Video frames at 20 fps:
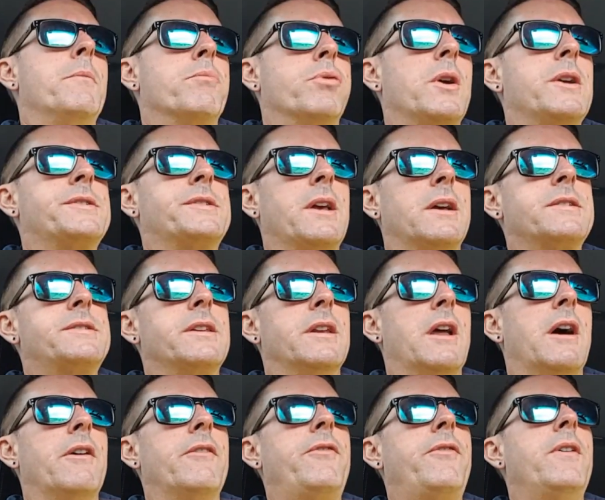impress us
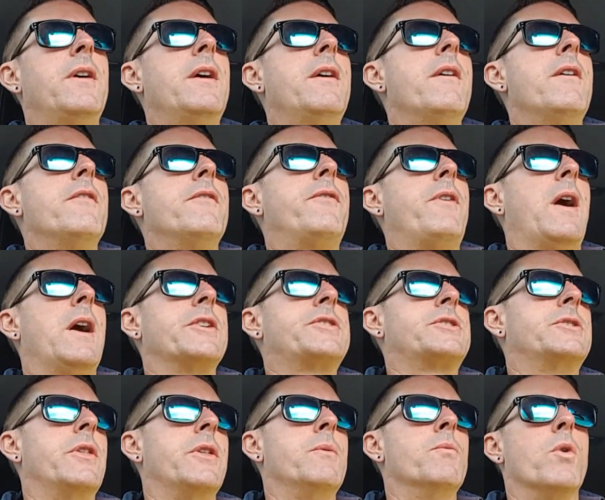enough for
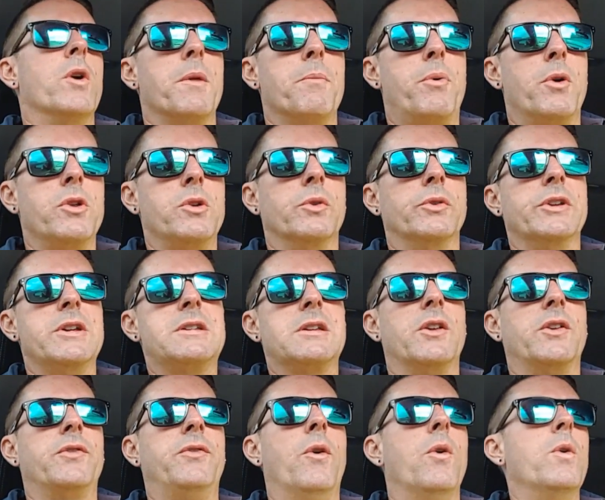us to then want to put your
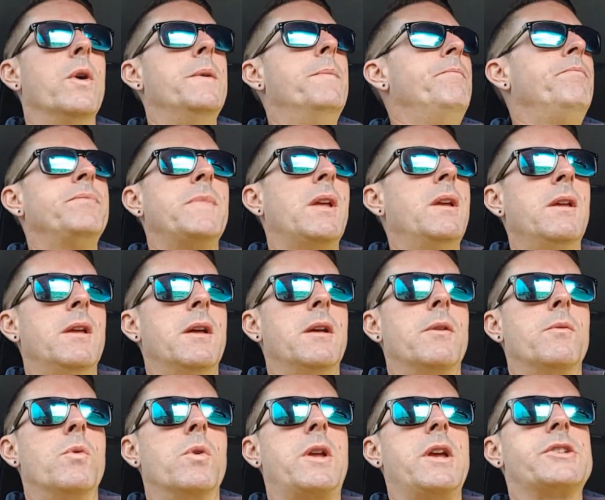details forward,
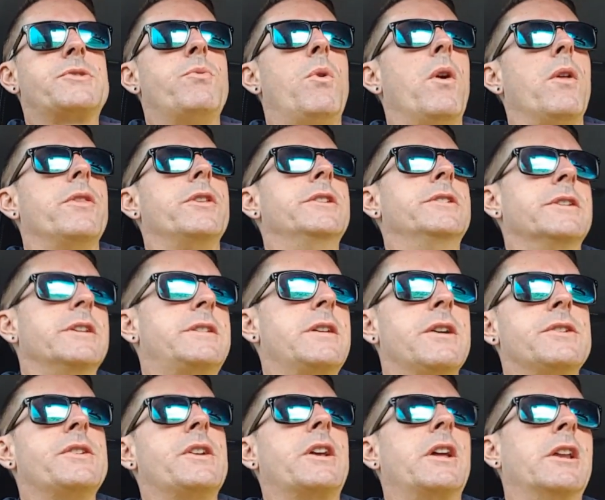well, guess what? Your
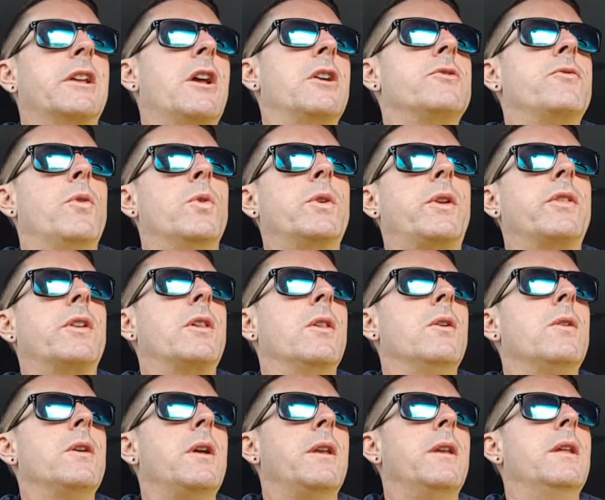details aren't going to go forward to the
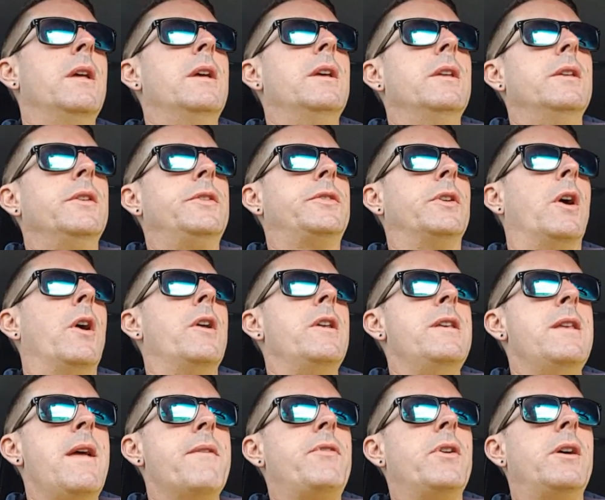client. So
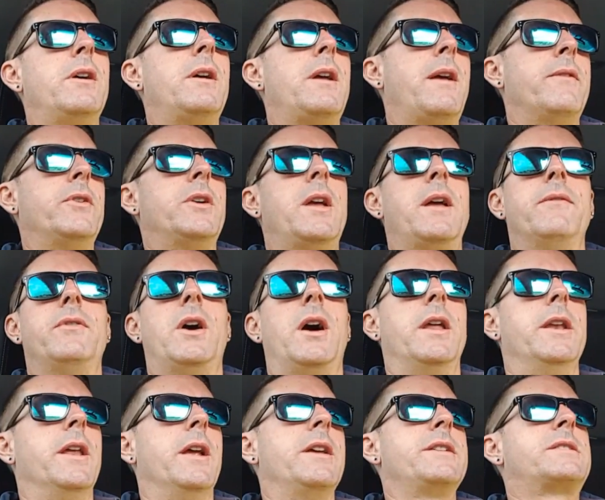never, ever, ever
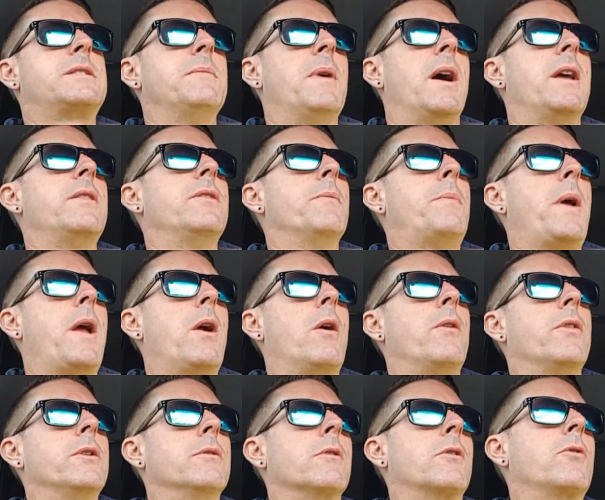underestimate the
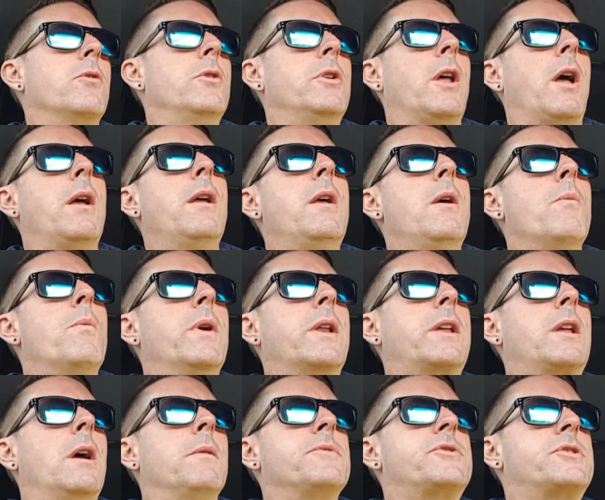power of the recruiter when
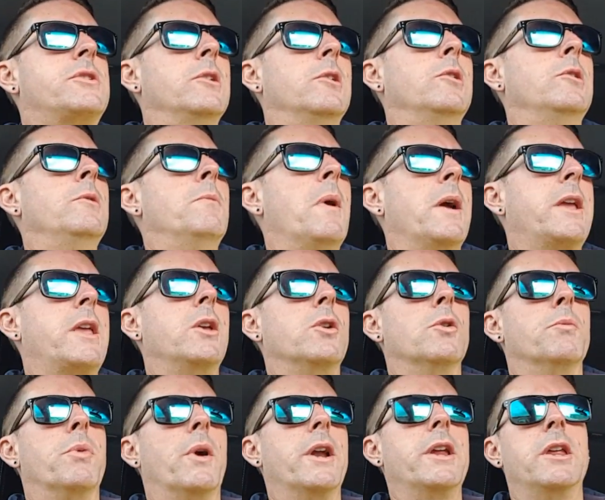it comes to
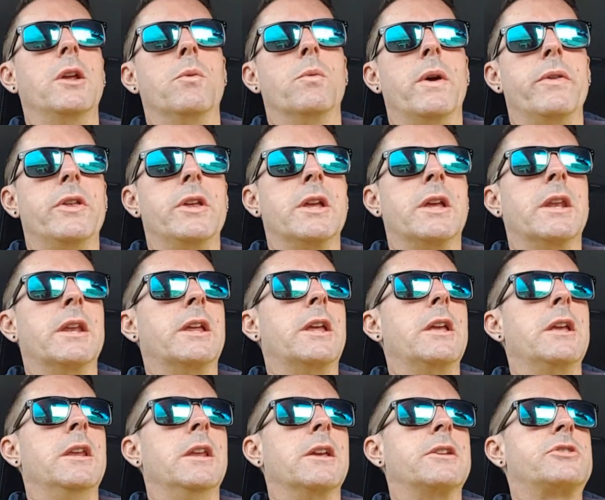making or breaking whether you're going
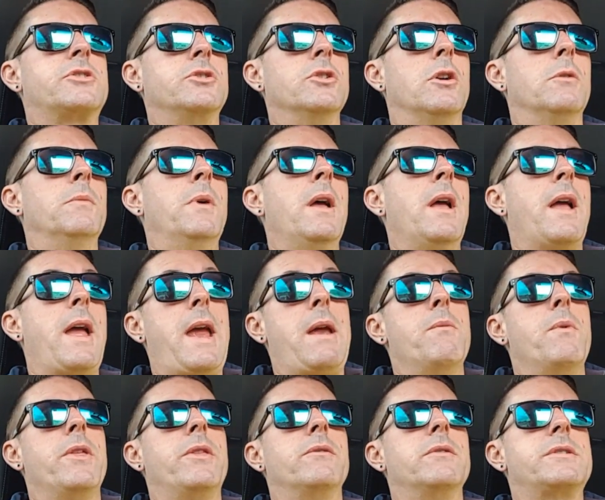to get your next job
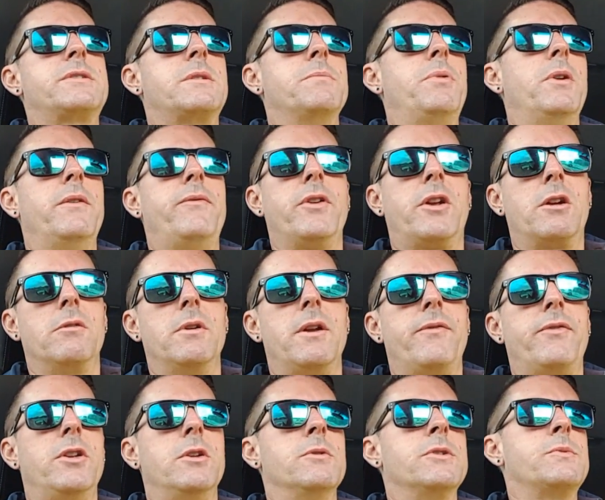and whether it's the perfect
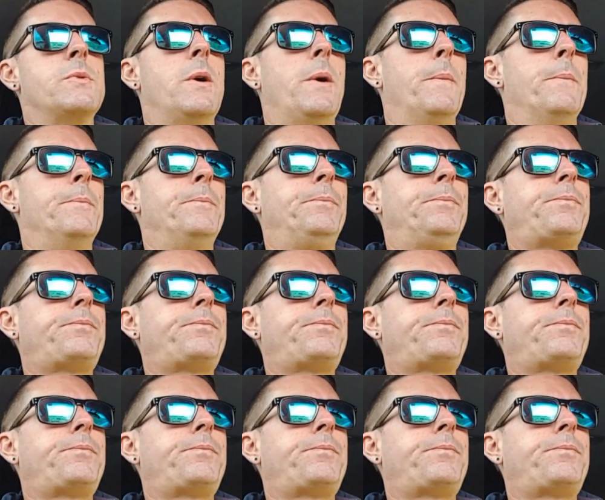career for you as well.